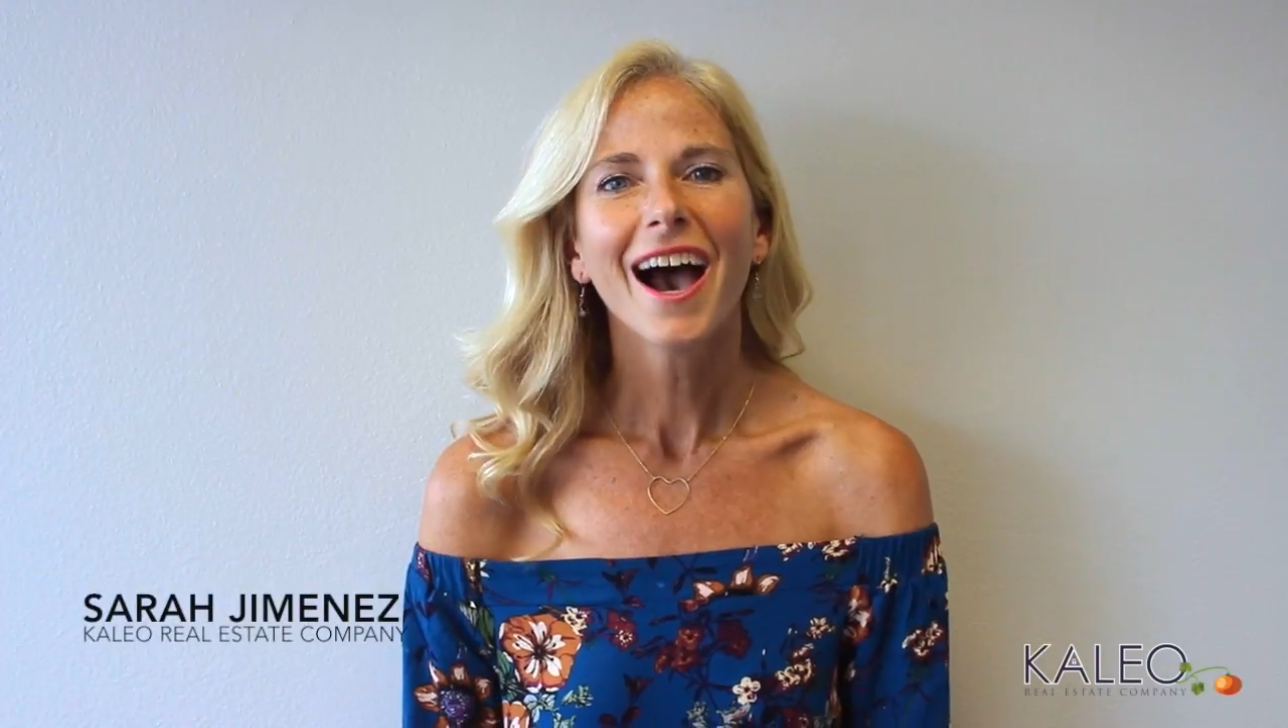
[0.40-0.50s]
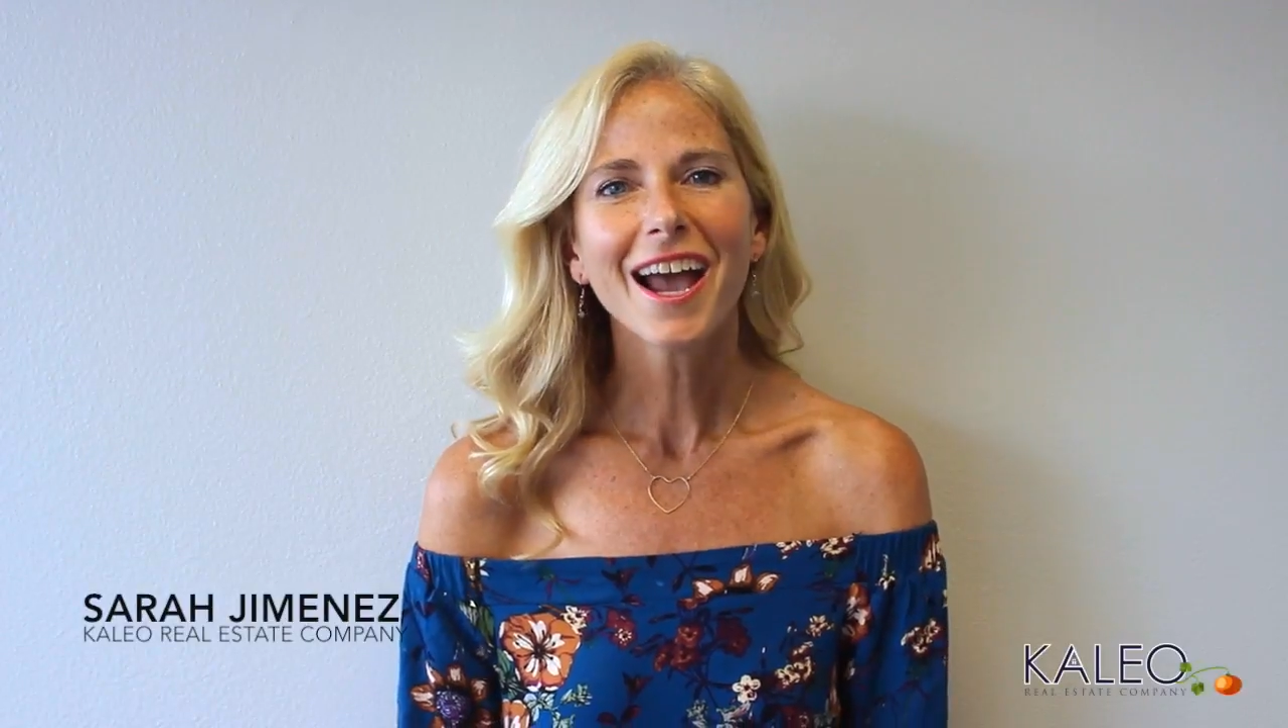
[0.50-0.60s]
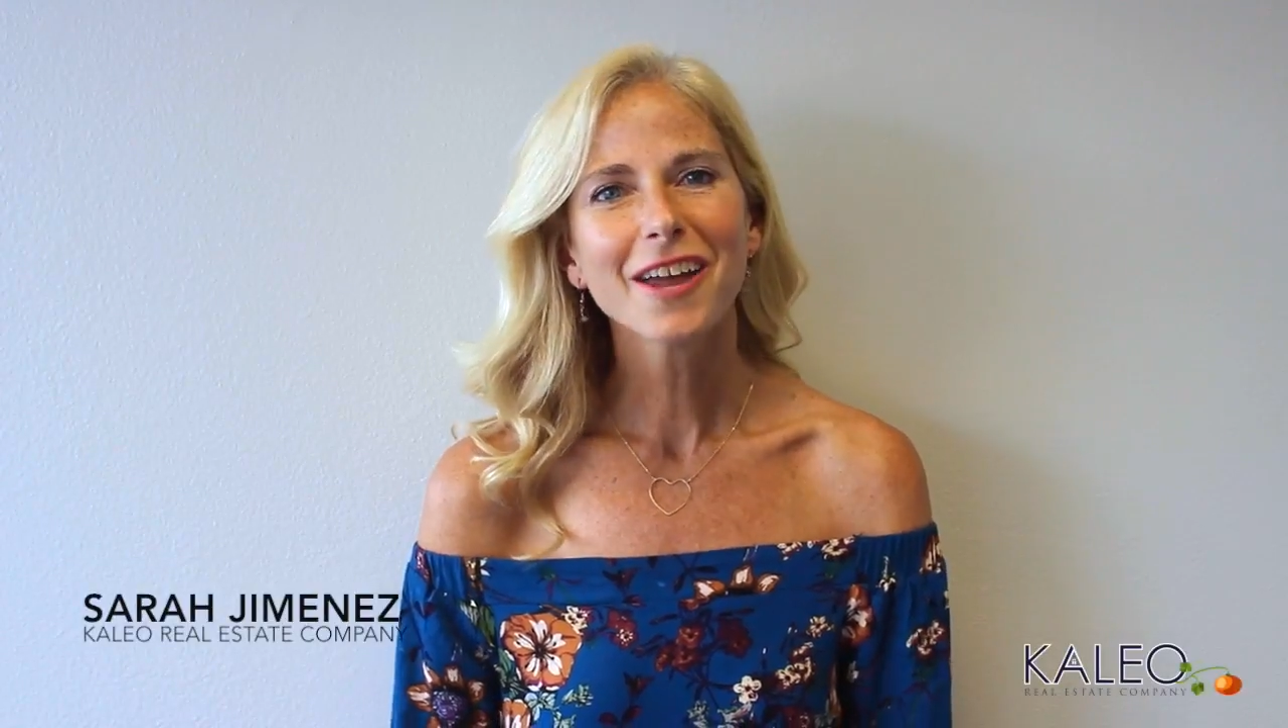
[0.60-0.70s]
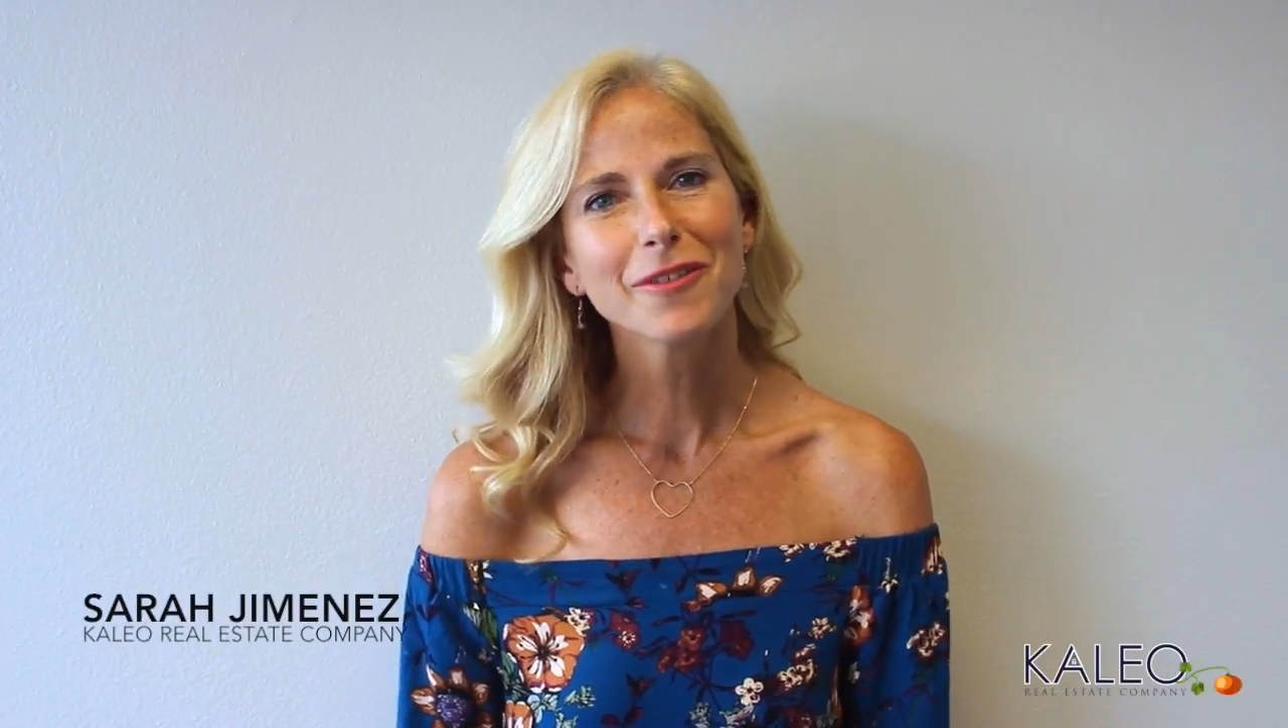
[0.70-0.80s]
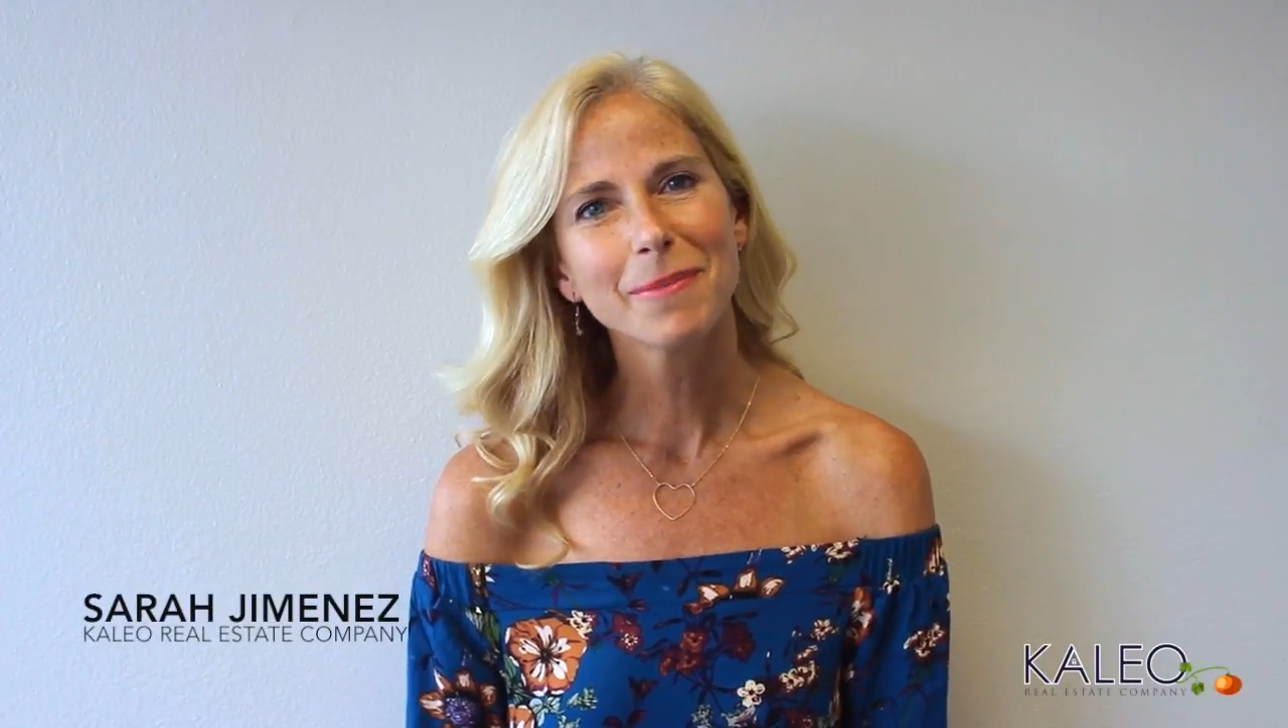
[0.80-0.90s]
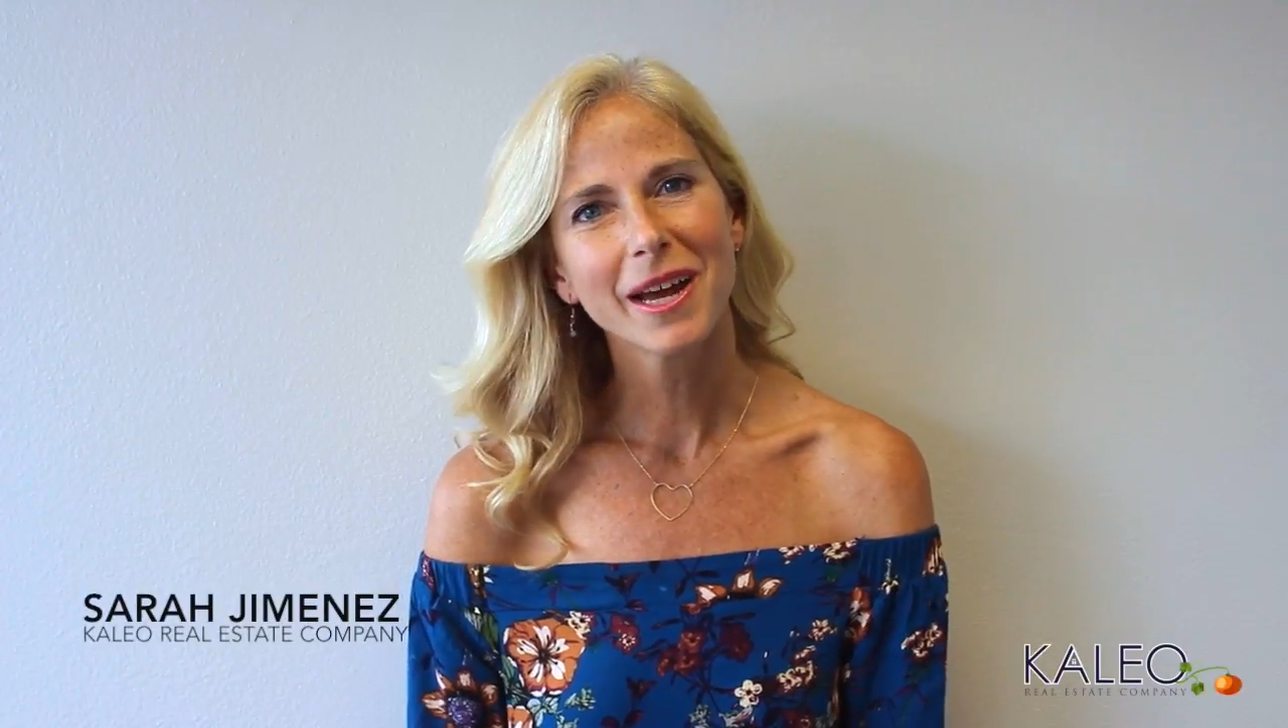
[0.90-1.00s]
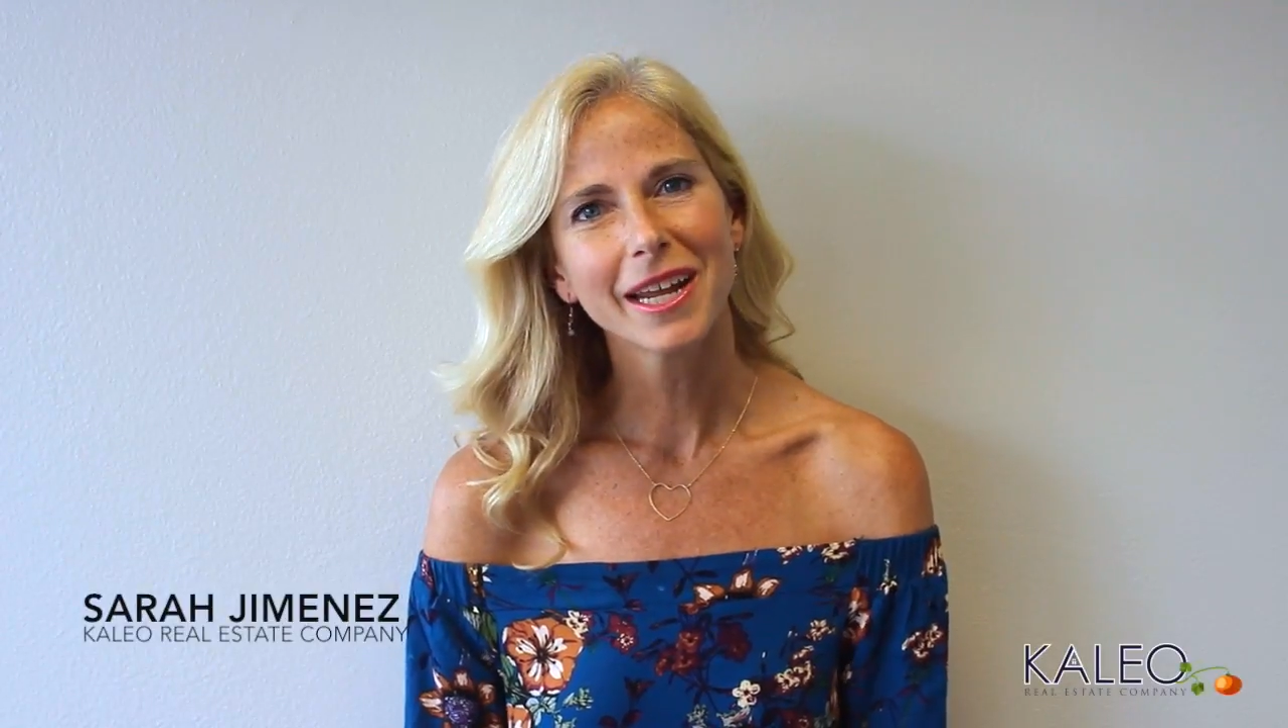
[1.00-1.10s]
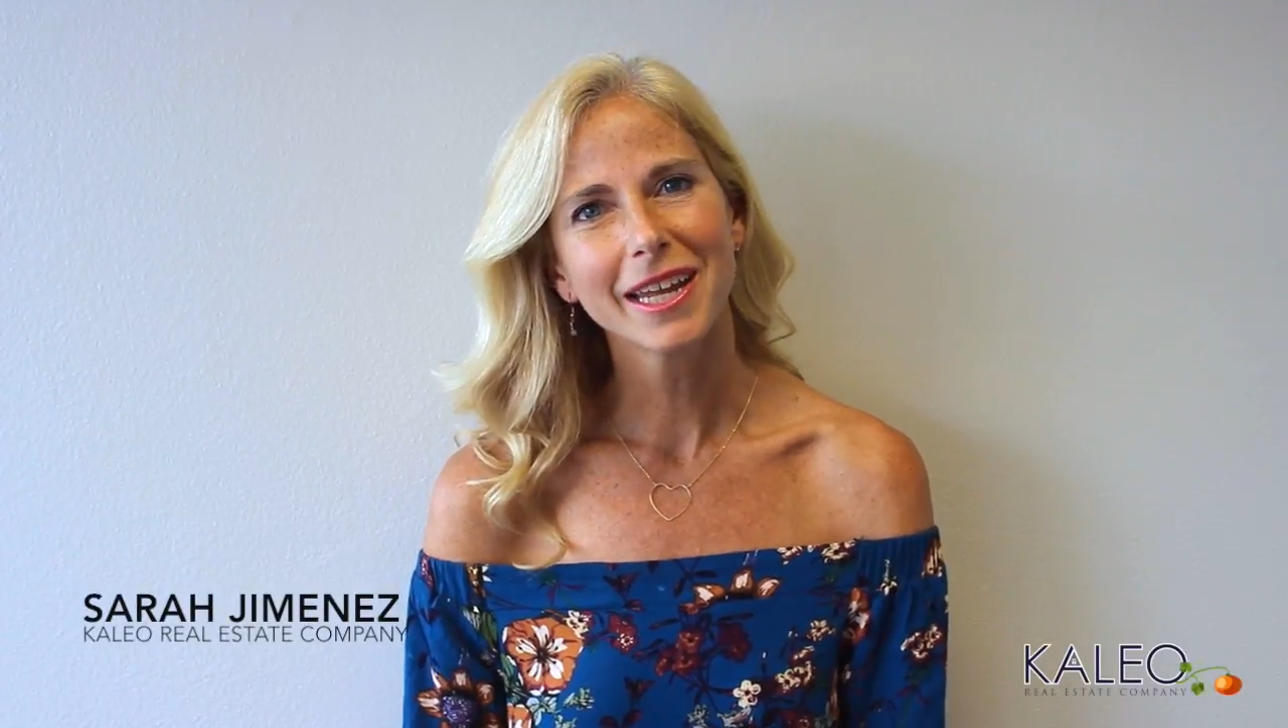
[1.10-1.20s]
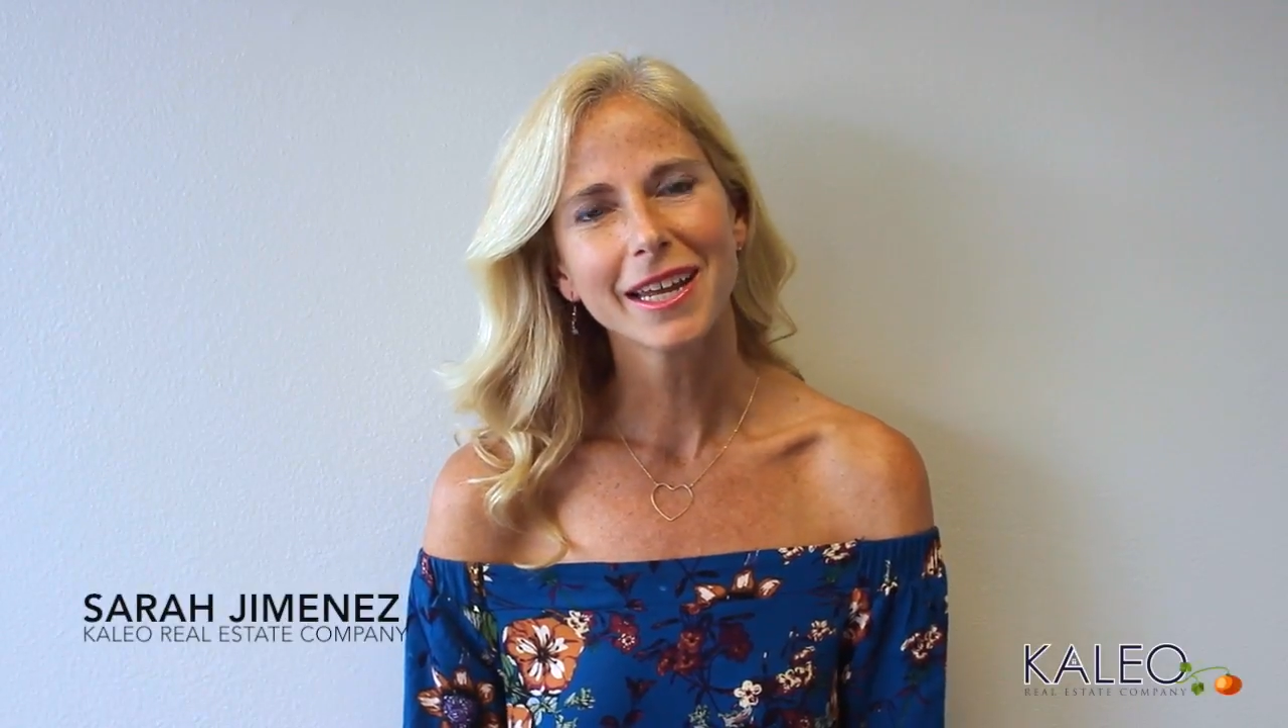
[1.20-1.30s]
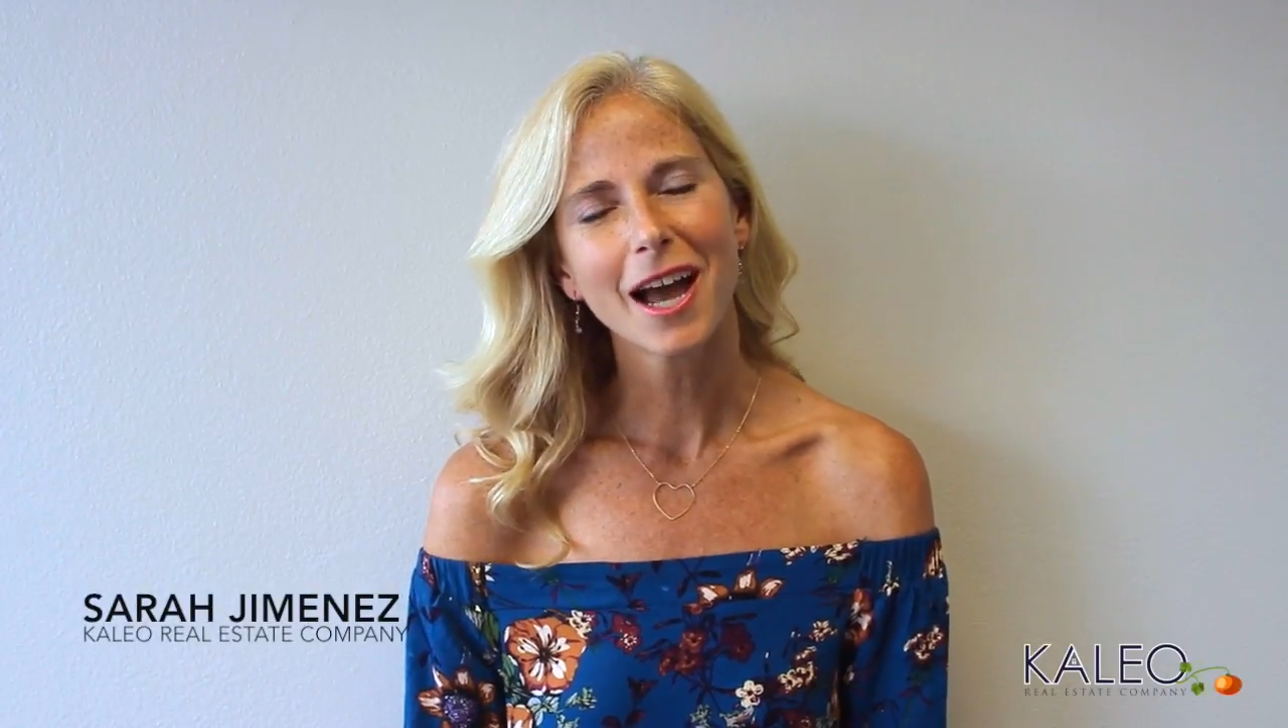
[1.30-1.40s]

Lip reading: Hi everybody!